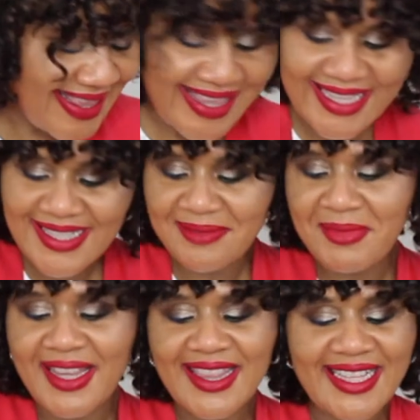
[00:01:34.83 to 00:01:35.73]
this
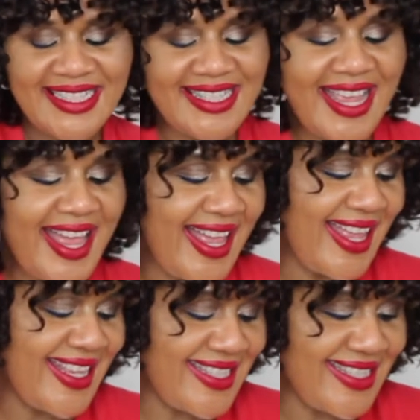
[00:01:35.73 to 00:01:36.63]
month it
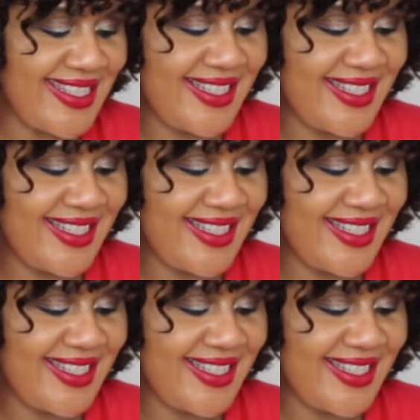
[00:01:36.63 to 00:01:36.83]
says,